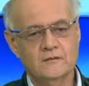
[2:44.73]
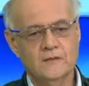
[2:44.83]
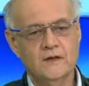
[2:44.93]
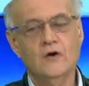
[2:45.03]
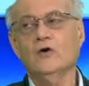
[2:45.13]

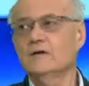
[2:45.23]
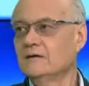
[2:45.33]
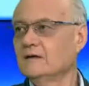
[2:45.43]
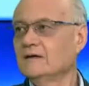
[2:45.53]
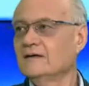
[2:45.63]

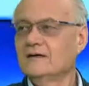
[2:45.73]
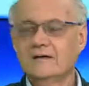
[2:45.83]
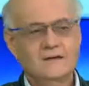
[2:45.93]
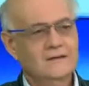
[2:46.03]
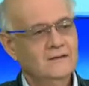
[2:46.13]
beyond
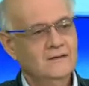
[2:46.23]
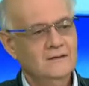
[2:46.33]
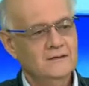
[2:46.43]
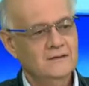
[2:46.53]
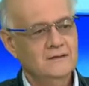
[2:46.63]

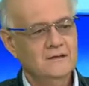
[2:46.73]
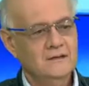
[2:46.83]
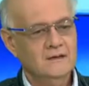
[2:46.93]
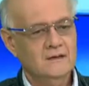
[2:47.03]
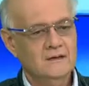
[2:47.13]

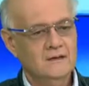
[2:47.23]
the